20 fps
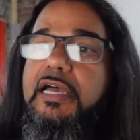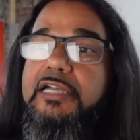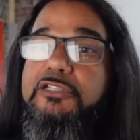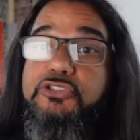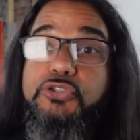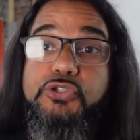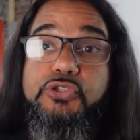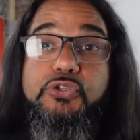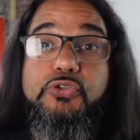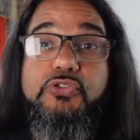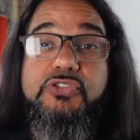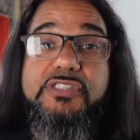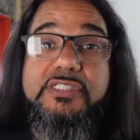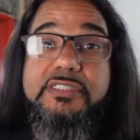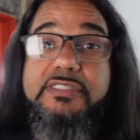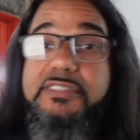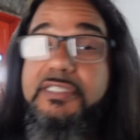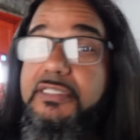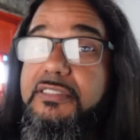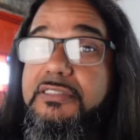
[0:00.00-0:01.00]
to use the
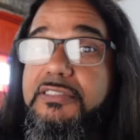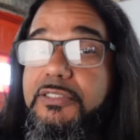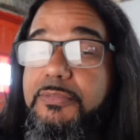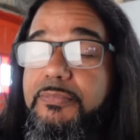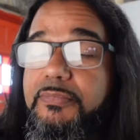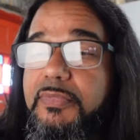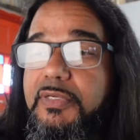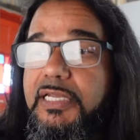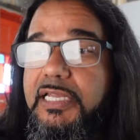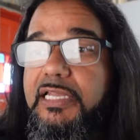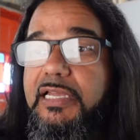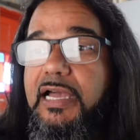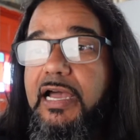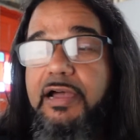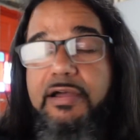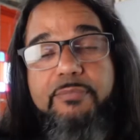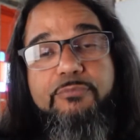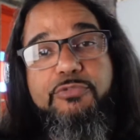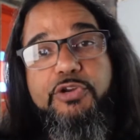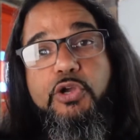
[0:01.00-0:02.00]
system,
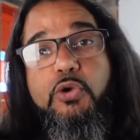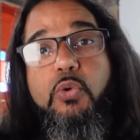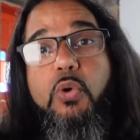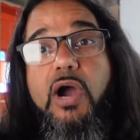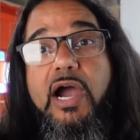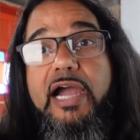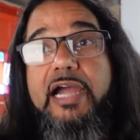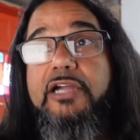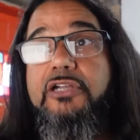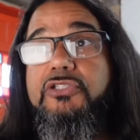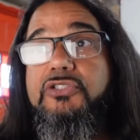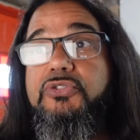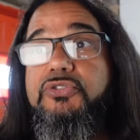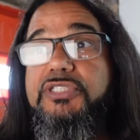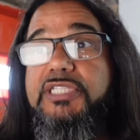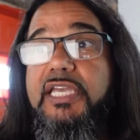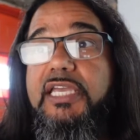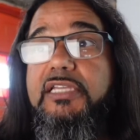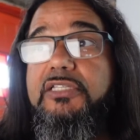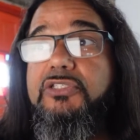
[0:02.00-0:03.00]
I'm required to
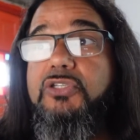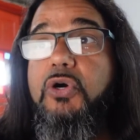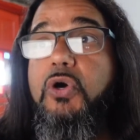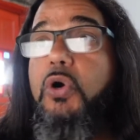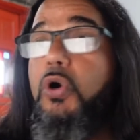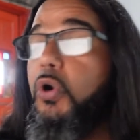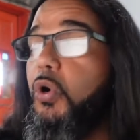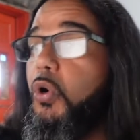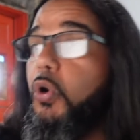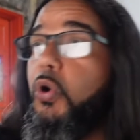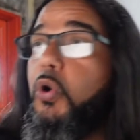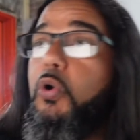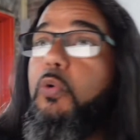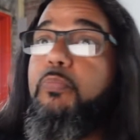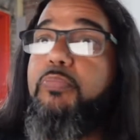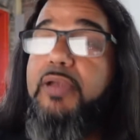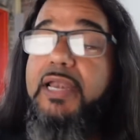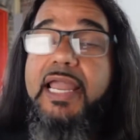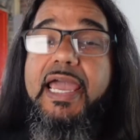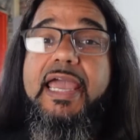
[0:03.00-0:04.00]
take the
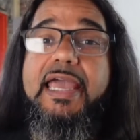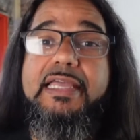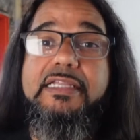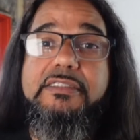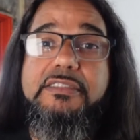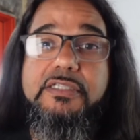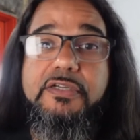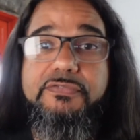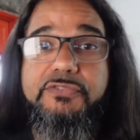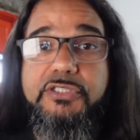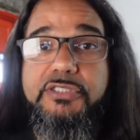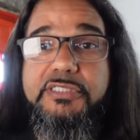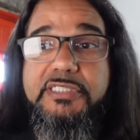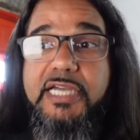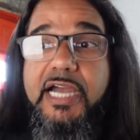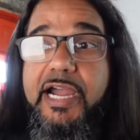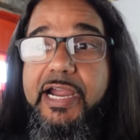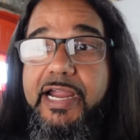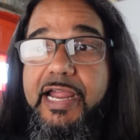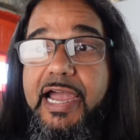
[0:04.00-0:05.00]
whole plans of the
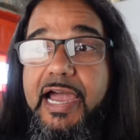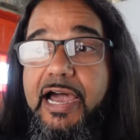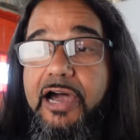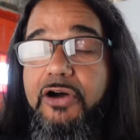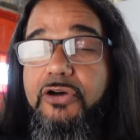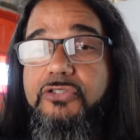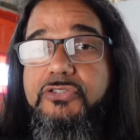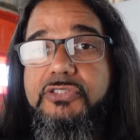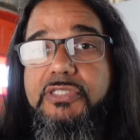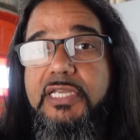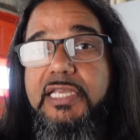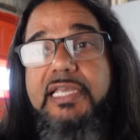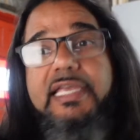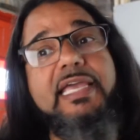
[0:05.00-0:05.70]
entire house